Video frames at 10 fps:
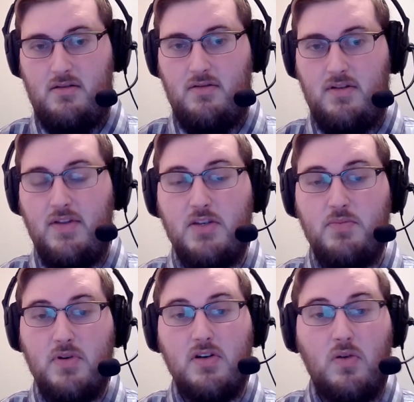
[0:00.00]
then that
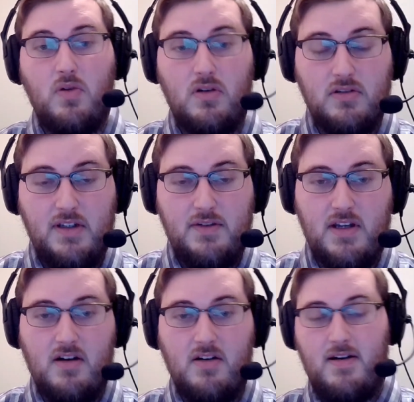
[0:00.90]
spirit no longer lives
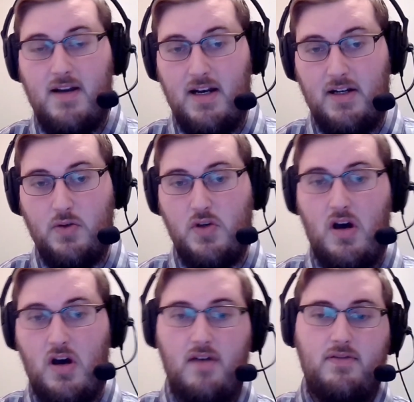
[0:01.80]
there, and it goes
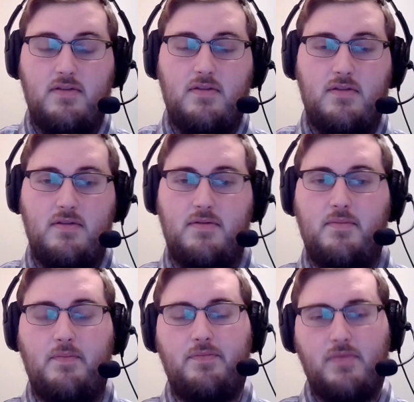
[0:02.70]
off.
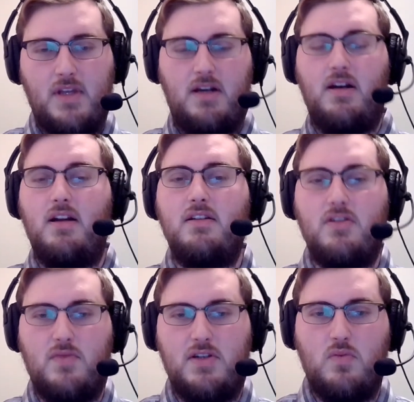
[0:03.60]
That is the
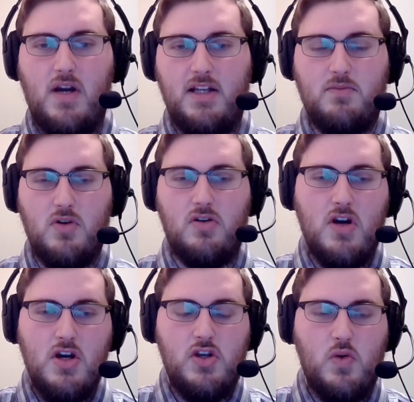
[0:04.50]
reason why it's murder.
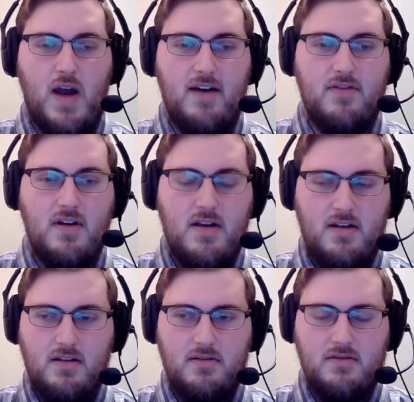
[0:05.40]
You have
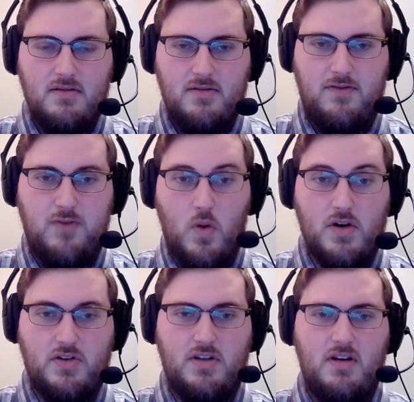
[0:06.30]

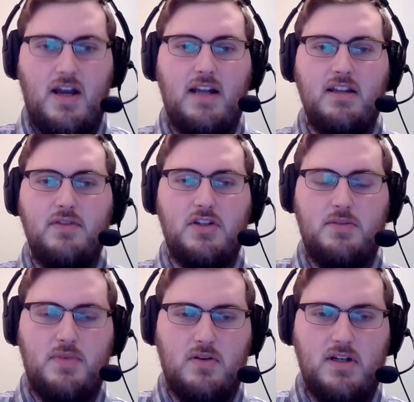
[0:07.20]
forced a living
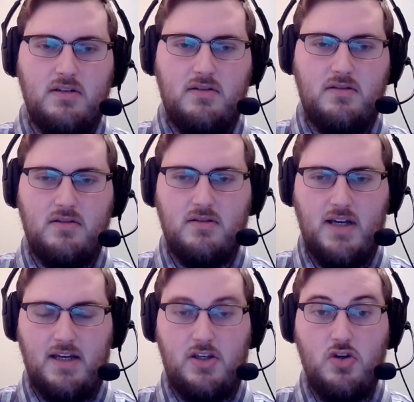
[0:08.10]
spirit,
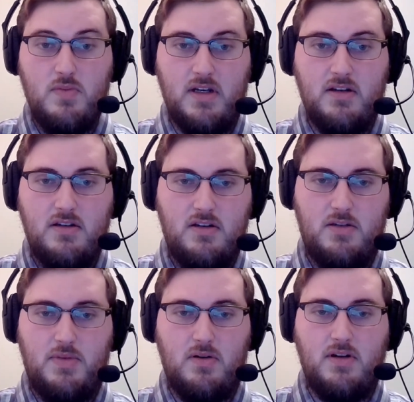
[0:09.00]
a human
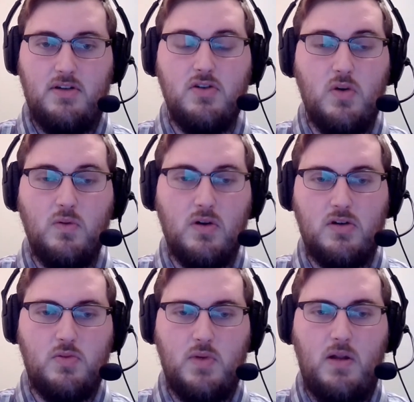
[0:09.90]
spirit, to no longer
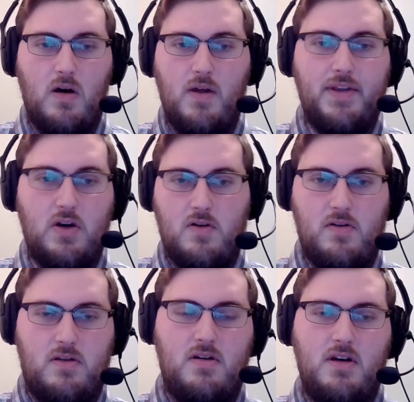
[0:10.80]
dwell on the
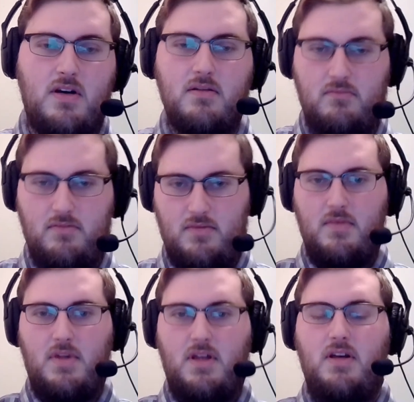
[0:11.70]
earth.
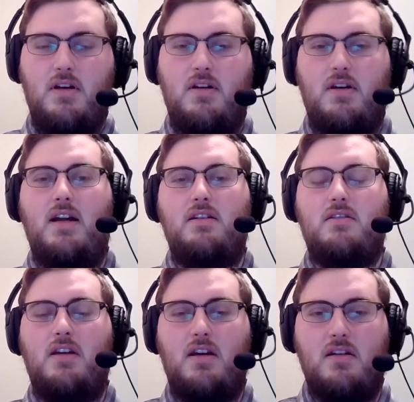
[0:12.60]
That is
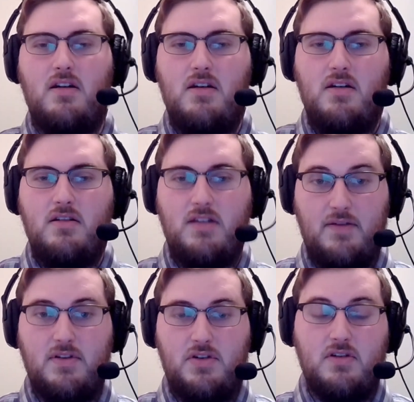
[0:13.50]
a
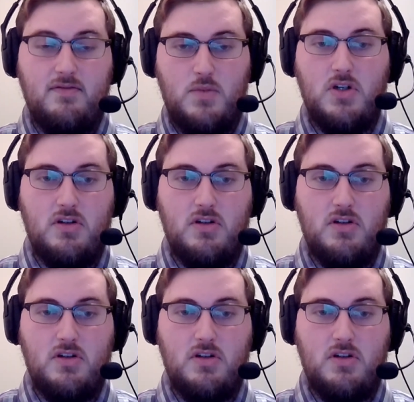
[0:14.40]
definition of murder.